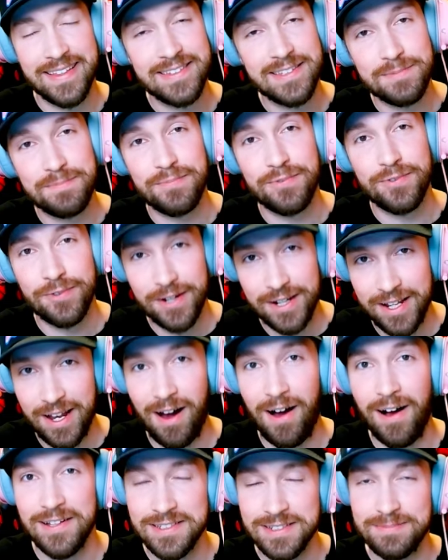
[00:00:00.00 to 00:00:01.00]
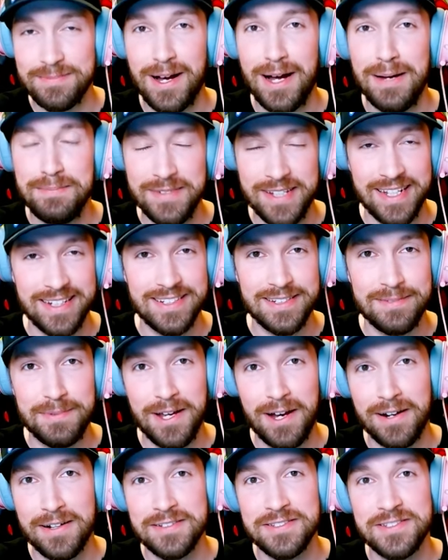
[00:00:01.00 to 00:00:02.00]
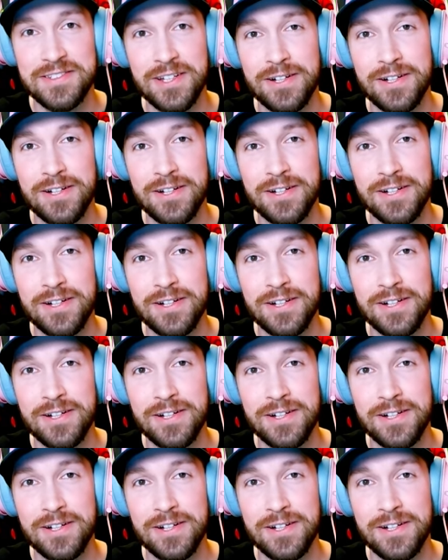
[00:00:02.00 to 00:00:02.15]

That's a pretty awesome update, to be honest.